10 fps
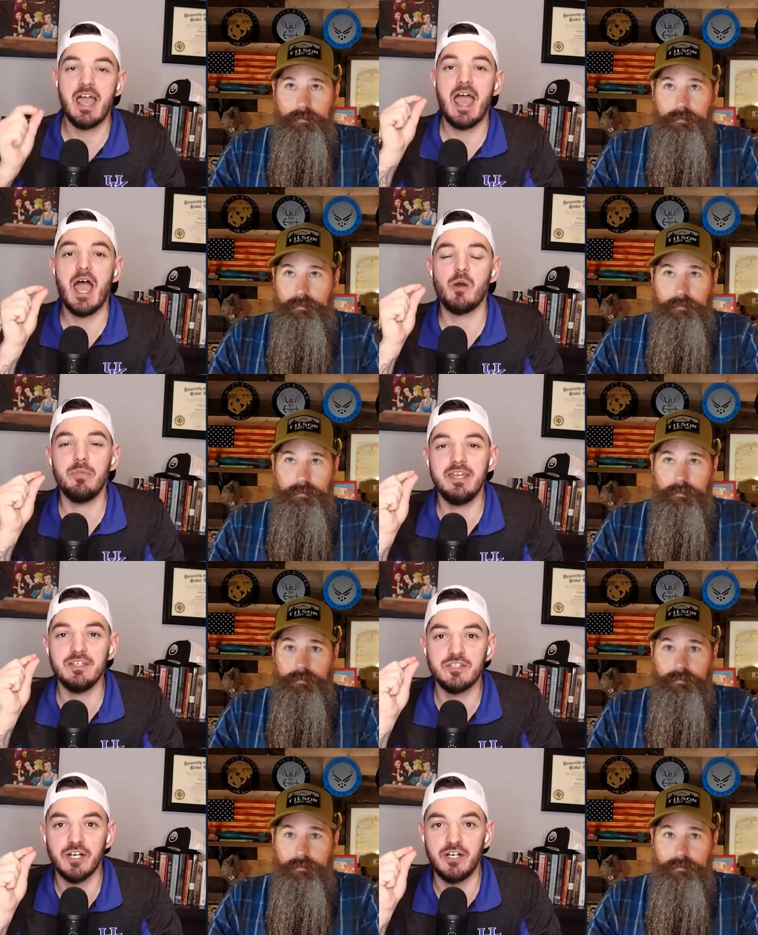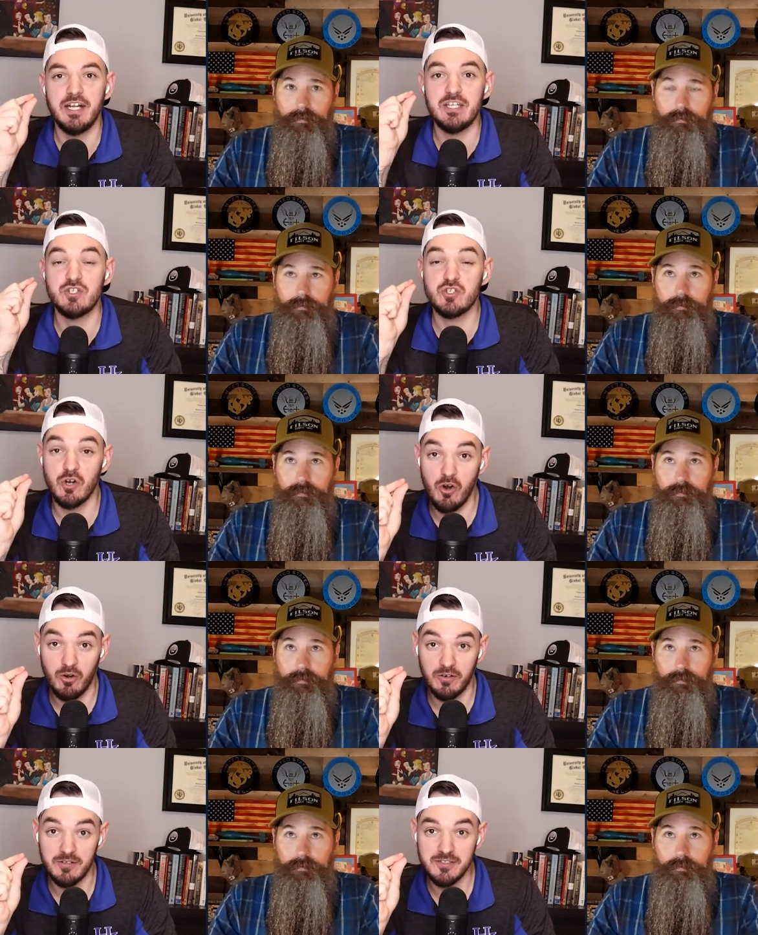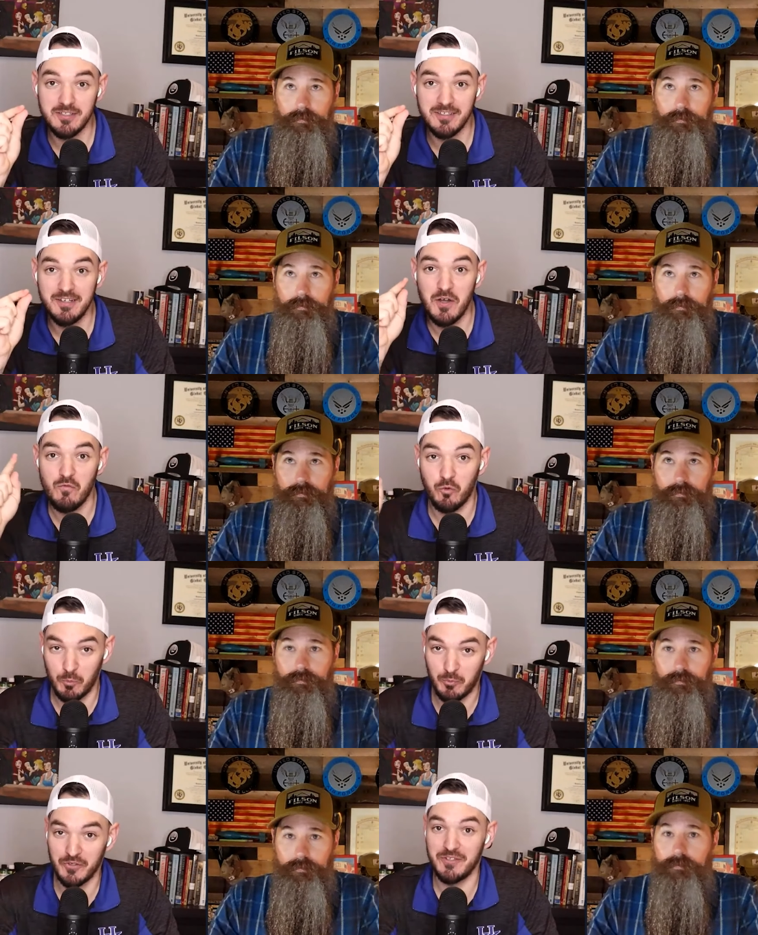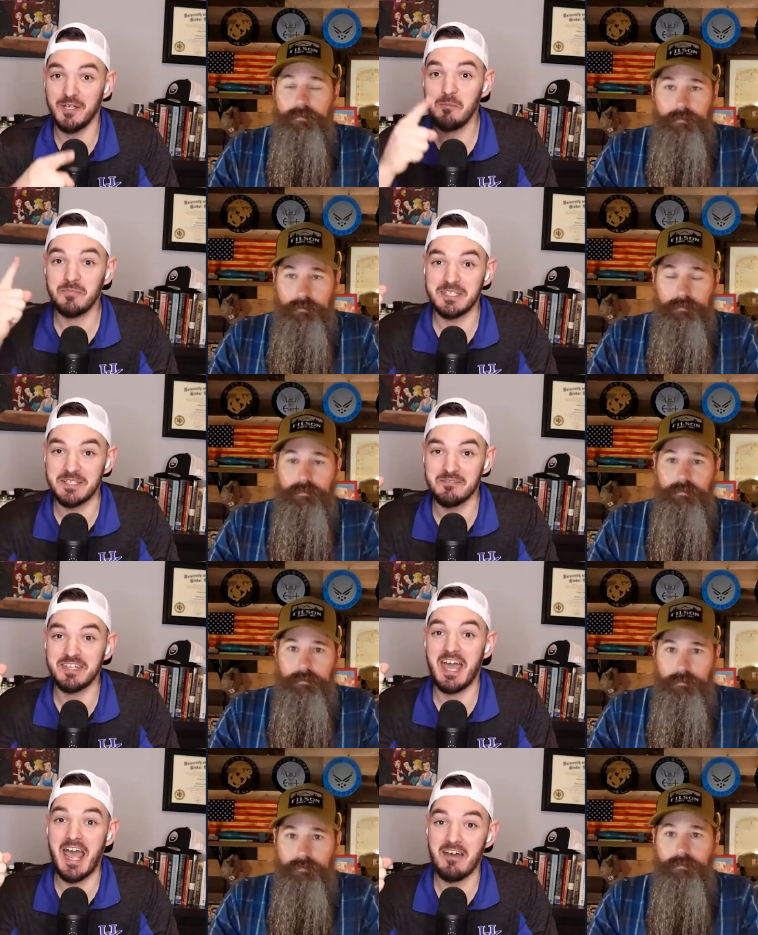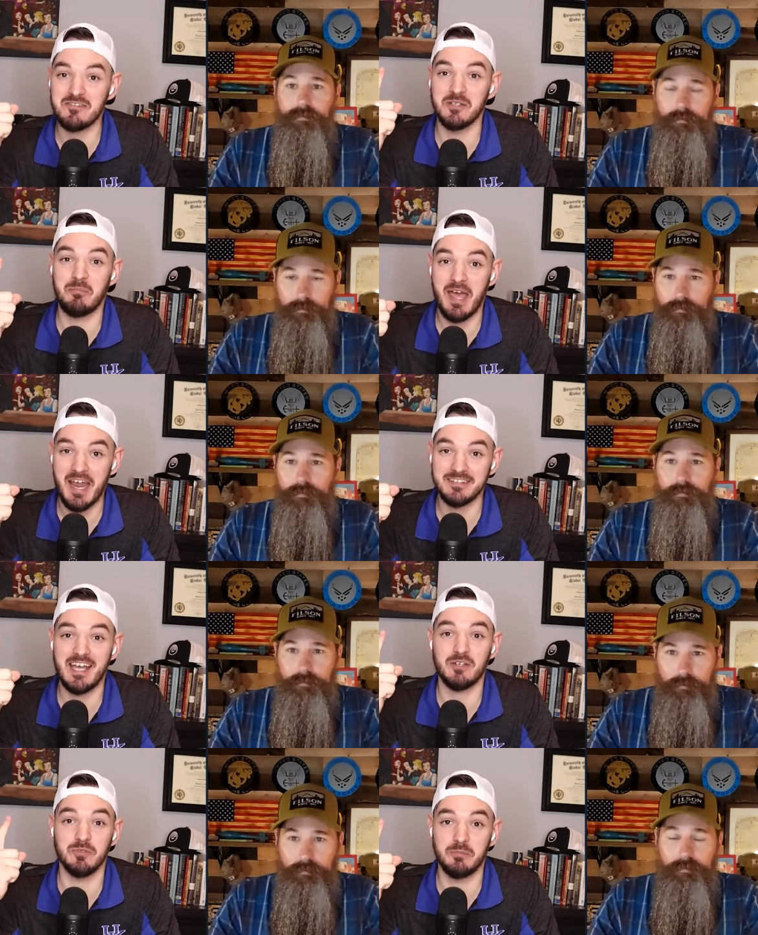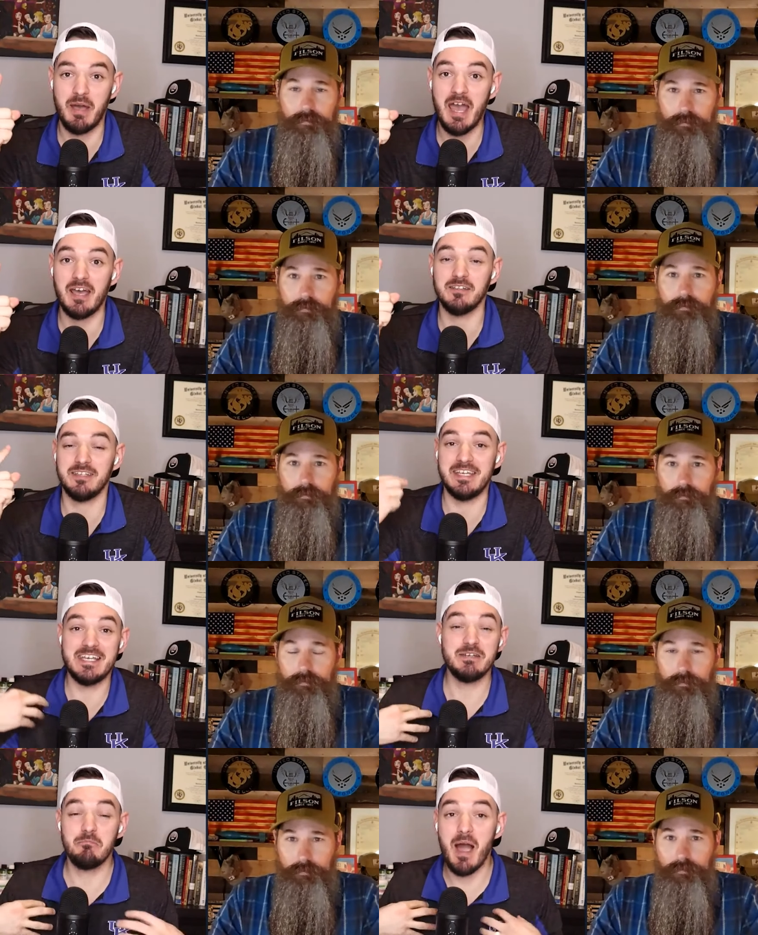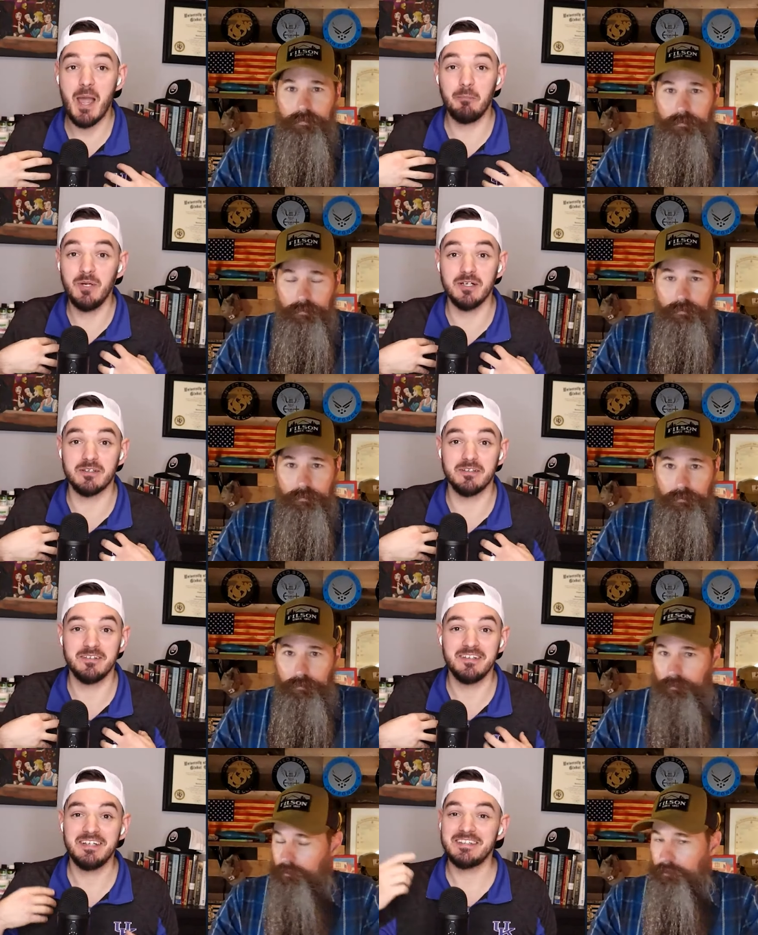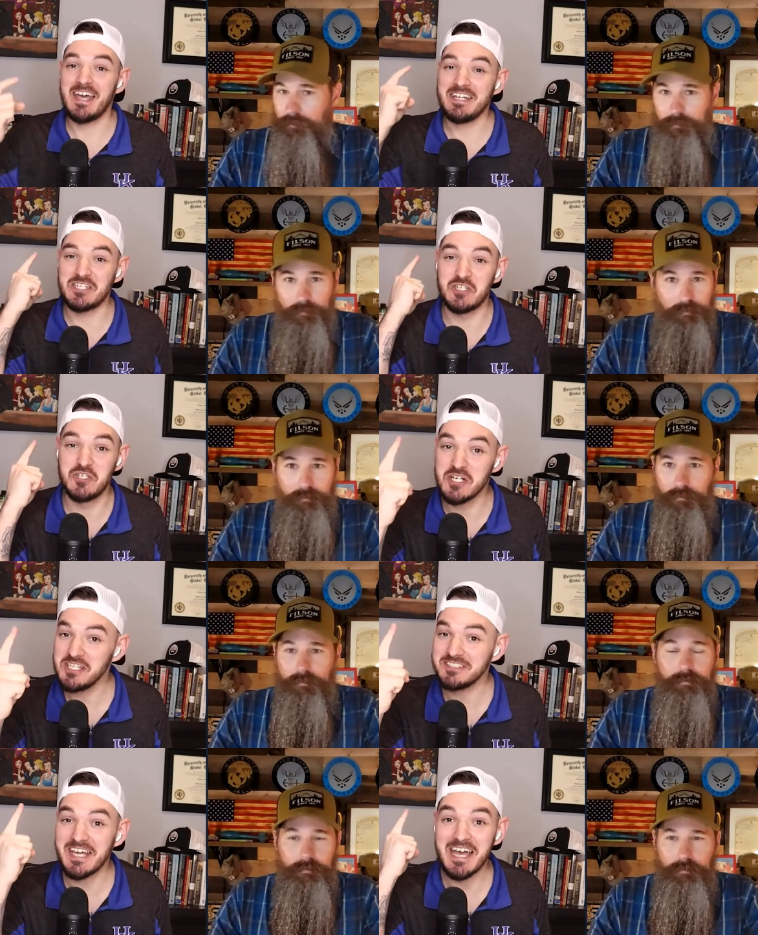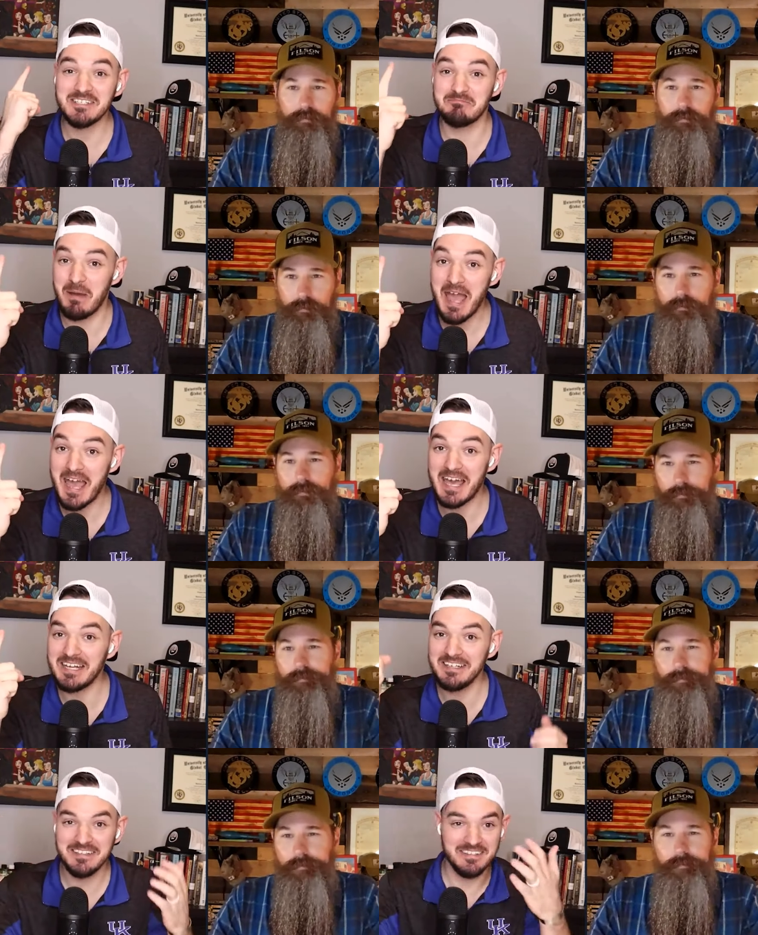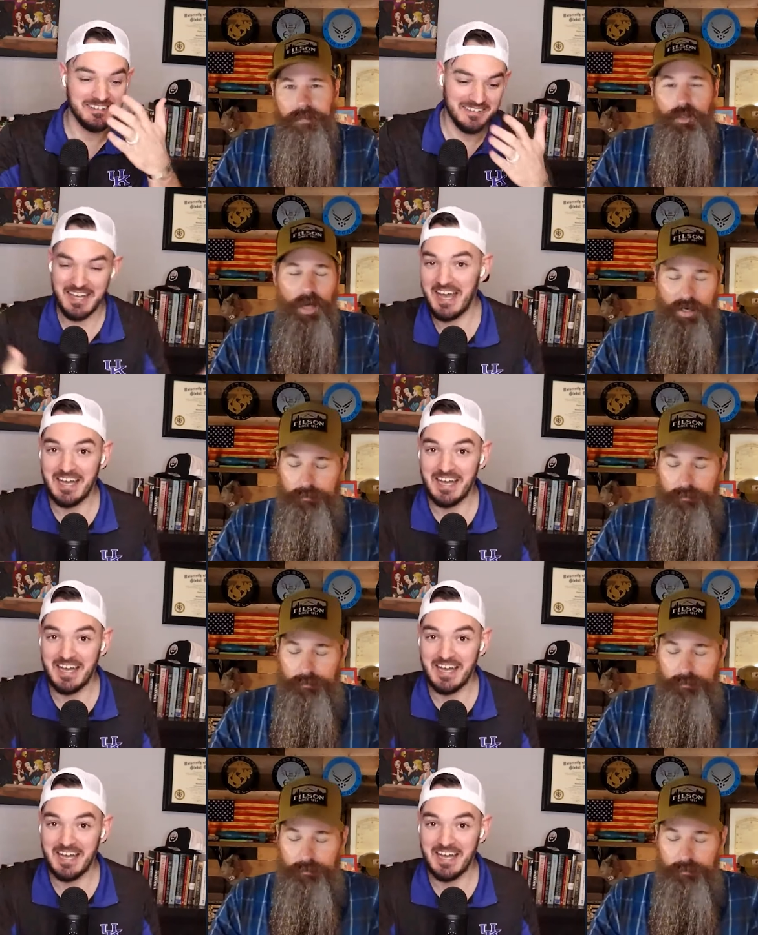Speaker 1: How many attorneys charged for presumptives after the PACT Act was passed? In my book, that is just as bad right.